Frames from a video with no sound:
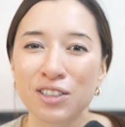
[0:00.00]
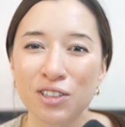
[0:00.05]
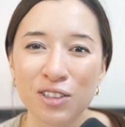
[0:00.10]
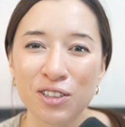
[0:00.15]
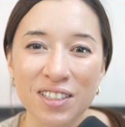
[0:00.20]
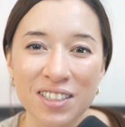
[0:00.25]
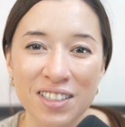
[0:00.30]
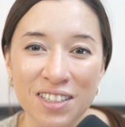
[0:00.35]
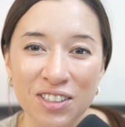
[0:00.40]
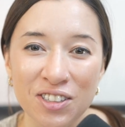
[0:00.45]

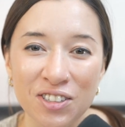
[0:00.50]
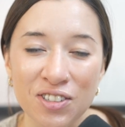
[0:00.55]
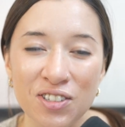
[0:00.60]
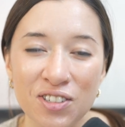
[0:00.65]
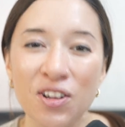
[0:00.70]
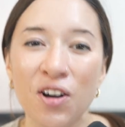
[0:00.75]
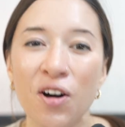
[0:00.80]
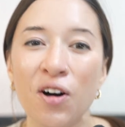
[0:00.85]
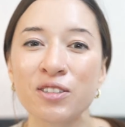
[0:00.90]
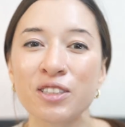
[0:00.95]
decisions
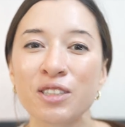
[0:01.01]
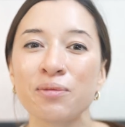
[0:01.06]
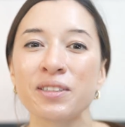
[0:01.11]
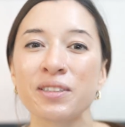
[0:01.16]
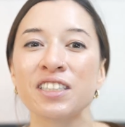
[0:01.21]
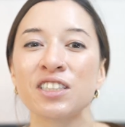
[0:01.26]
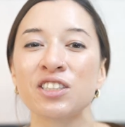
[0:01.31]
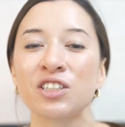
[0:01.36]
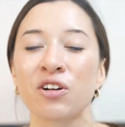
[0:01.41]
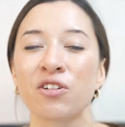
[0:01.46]
ultimately
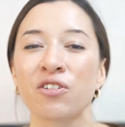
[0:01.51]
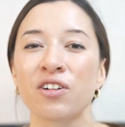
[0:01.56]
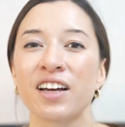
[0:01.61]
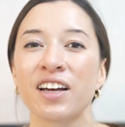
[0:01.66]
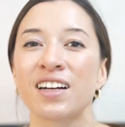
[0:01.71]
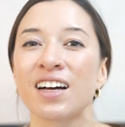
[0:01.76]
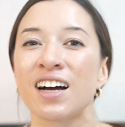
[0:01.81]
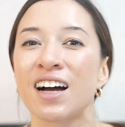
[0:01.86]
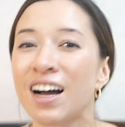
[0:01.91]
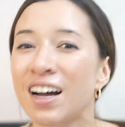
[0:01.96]
generate
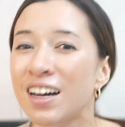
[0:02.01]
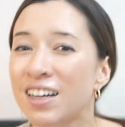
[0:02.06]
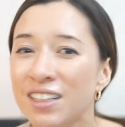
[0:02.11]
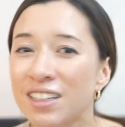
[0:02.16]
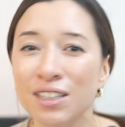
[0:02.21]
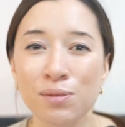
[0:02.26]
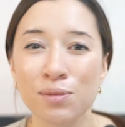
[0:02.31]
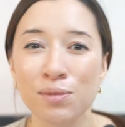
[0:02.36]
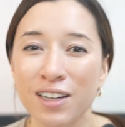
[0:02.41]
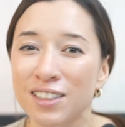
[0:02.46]

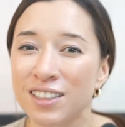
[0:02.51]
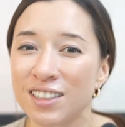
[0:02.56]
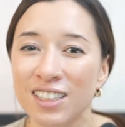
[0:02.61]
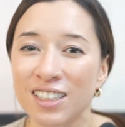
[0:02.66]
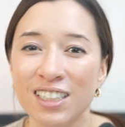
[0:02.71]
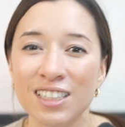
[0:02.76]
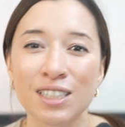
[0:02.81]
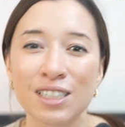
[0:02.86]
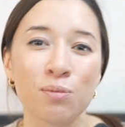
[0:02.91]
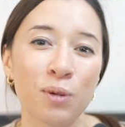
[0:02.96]
unexpectedly
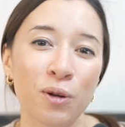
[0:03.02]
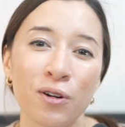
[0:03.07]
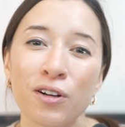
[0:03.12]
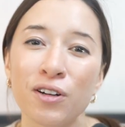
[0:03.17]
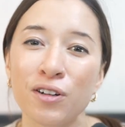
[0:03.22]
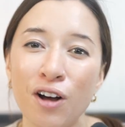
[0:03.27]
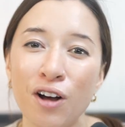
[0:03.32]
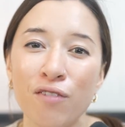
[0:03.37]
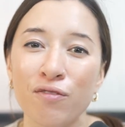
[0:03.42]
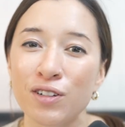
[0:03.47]
spirited
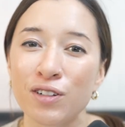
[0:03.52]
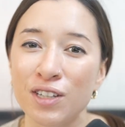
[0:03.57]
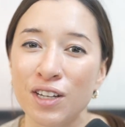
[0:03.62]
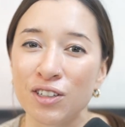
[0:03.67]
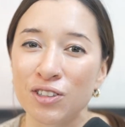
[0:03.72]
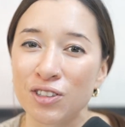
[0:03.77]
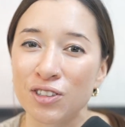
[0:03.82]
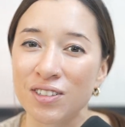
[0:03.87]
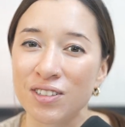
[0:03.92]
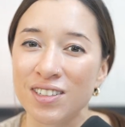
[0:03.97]

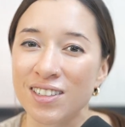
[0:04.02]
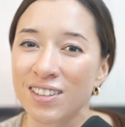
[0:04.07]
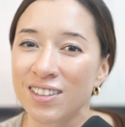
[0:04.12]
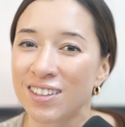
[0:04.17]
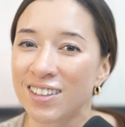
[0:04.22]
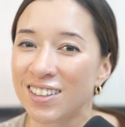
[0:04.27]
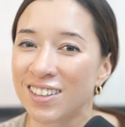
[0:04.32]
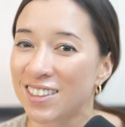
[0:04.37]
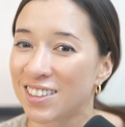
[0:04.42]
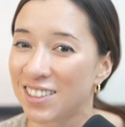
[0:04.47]
conversations
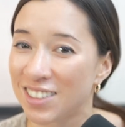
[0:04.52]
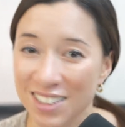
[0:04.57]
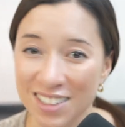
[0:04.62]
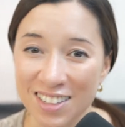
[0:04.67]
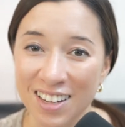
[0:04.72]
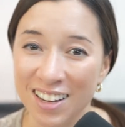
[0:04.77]
just like